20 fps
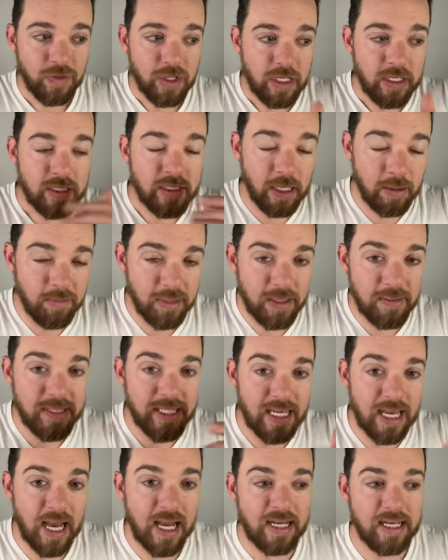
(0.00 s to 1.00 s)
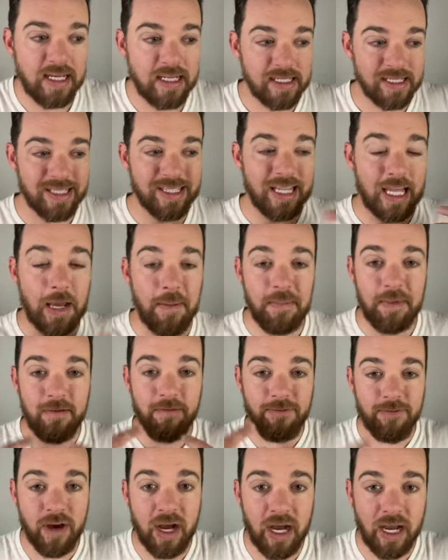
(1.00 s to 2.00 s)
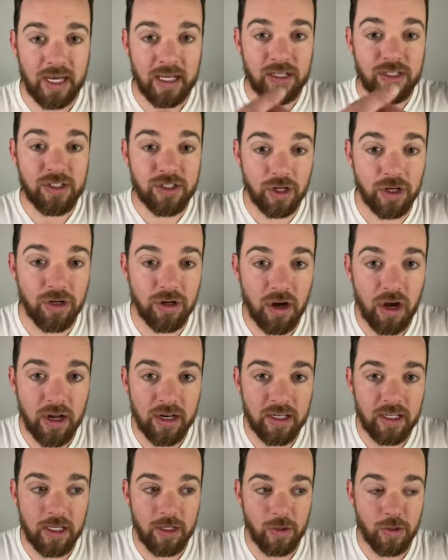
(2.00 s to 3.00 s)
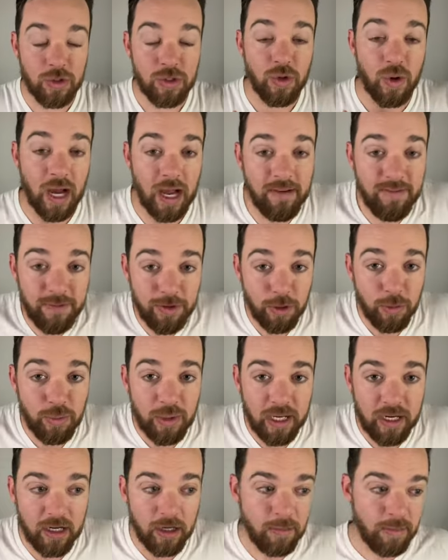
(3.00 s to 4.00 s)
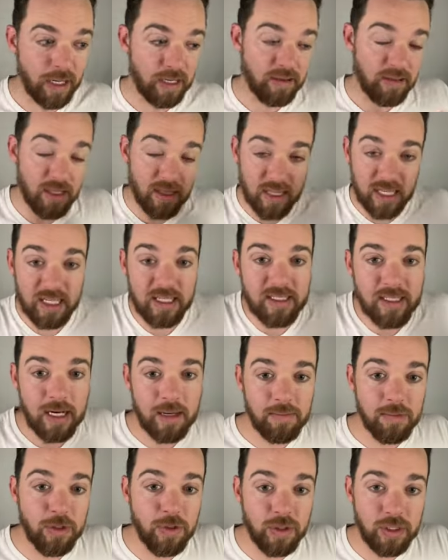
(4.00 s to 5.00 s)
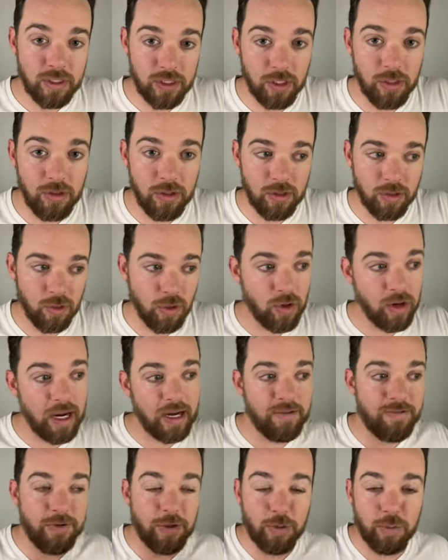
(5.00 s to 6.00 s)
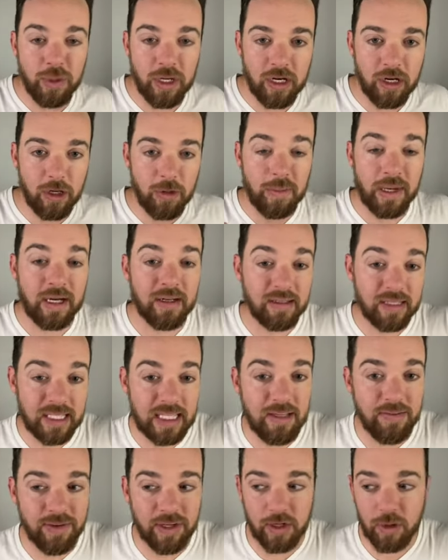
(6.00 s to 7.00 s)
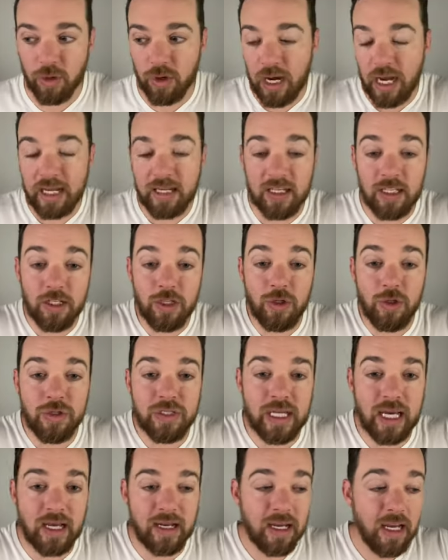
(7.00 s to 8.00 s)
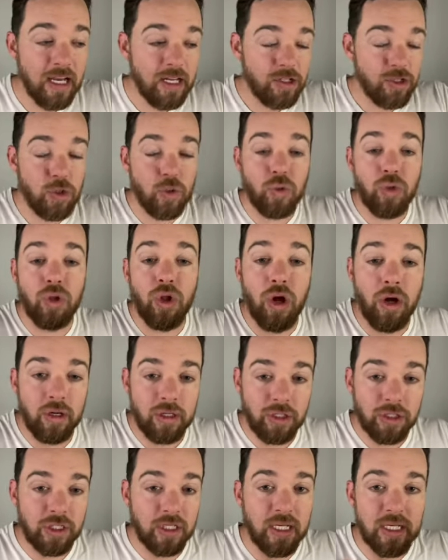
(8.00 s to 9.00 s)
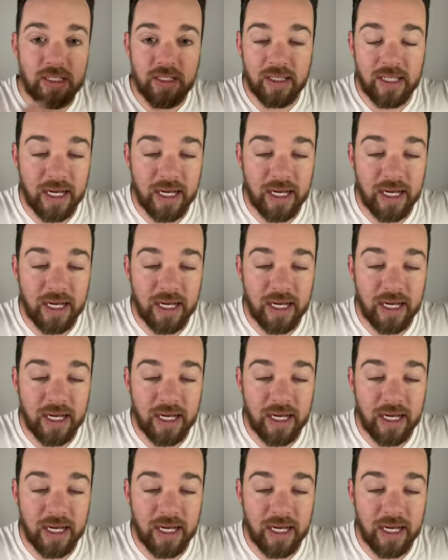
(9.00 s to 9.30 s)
Sometimes the idea is let me find dirt on you so I feel better about the things that I'm doing to you, or I feel better about leaving, or I can use that to launch into the